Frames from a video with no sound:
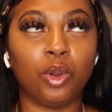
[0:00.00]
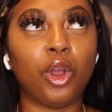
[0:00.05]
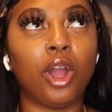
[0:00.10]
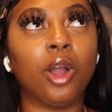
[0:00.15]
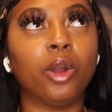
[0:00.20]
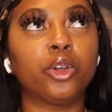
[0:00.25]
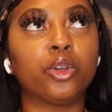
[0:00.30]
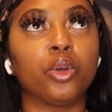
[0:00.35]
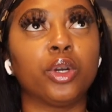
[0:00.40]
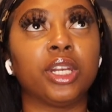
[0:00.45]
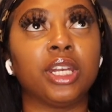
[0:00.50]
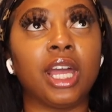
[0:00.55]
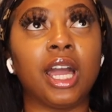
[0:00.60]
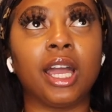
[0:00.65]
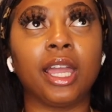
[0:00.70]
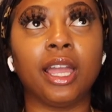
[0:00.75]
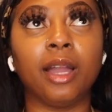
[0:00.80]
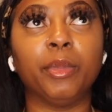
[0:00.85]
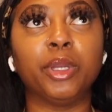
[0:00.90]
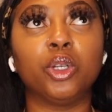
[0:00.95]
No, I'll do a 9.
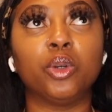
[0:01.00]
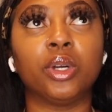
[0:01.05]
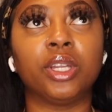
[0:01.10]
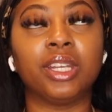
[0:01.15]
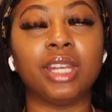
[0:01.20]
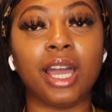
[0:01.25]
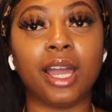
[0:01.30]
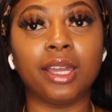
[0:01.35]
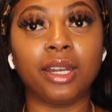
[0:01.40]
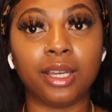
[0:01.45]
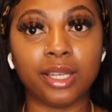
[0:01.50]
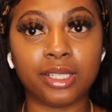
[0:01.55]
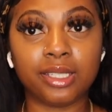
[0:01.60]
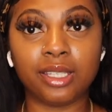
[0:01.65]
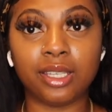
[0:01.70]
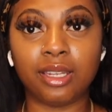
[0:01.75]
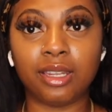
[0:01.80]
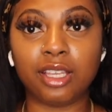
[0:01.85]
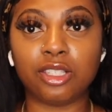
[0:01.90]
I'm gonna do a 9 out of 10.